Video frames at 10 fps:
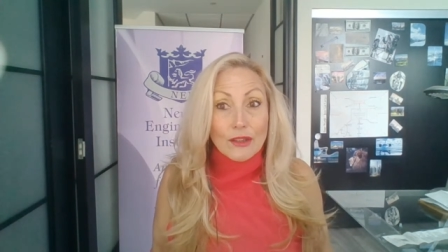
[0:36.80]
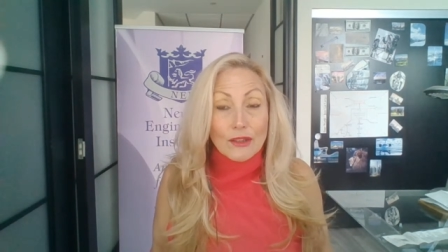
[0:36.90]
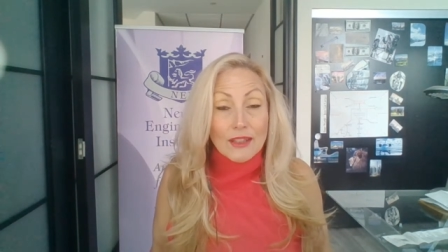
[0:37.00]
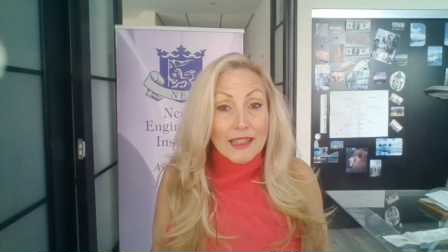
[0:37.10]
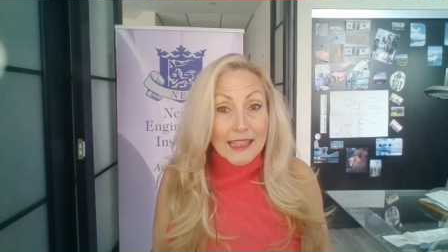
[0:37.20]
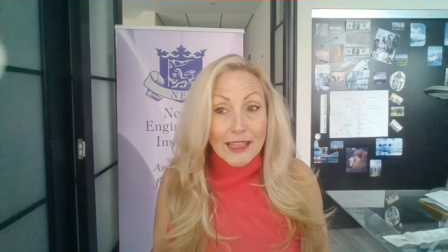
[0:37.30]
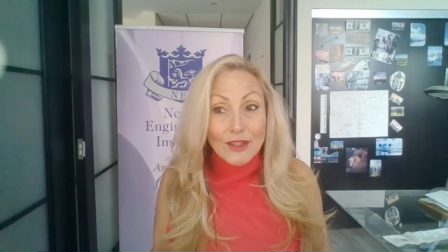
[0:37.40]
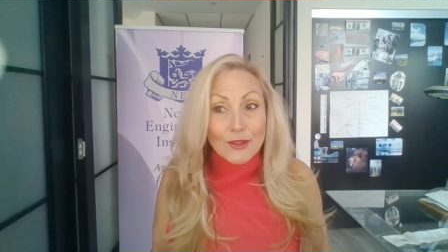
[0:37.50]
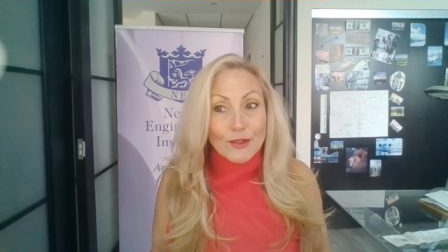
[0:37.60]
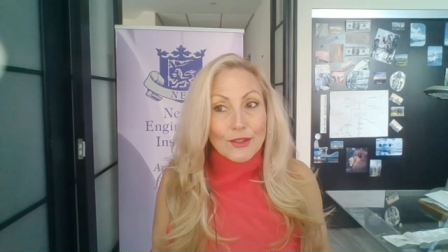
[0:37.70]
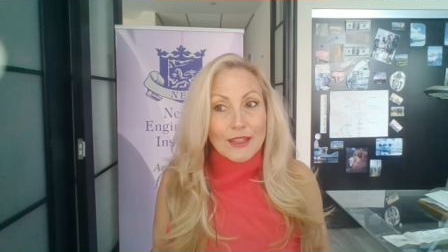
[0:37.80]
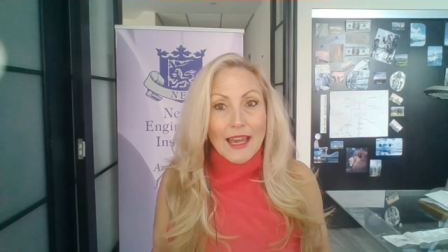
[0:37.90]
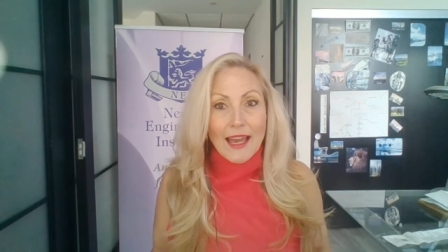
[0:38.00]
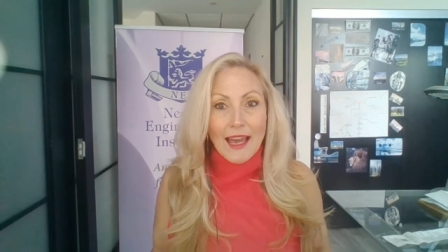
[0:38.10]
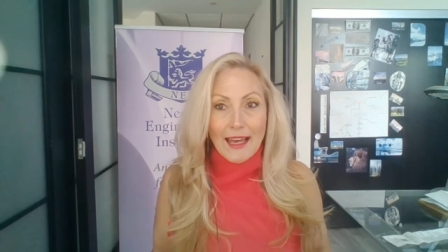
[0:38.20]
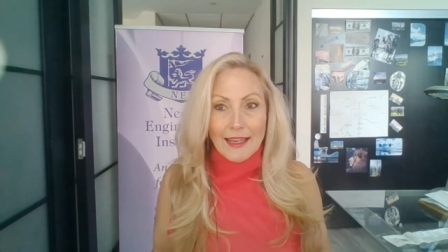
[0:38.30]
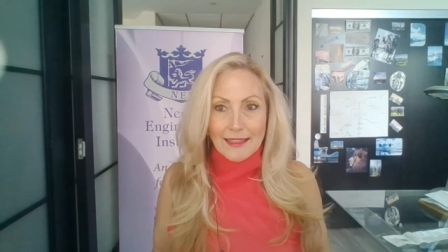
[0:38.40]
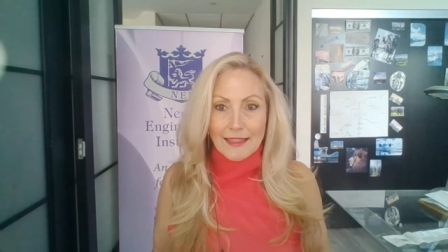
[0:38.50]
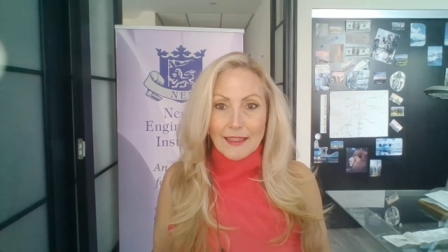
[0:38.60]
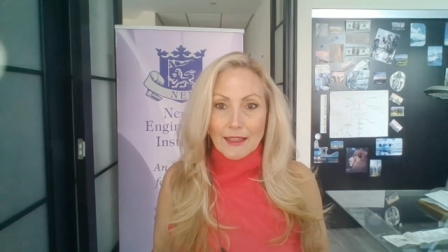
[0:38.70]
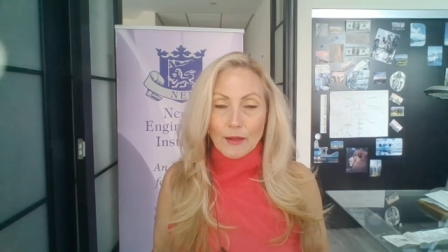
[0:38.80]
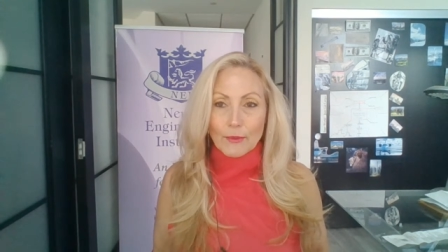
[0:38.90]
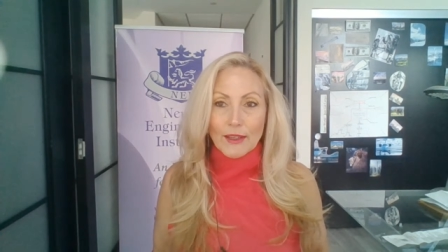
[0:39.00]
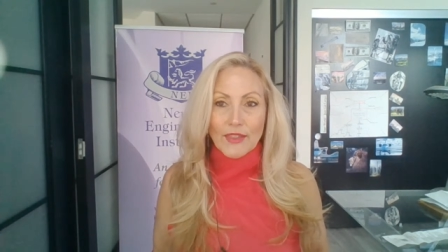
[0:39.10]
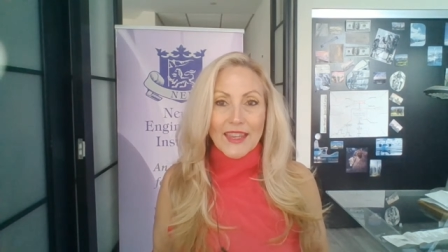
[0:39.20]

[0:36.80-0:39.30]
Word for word: seniors had to deal with,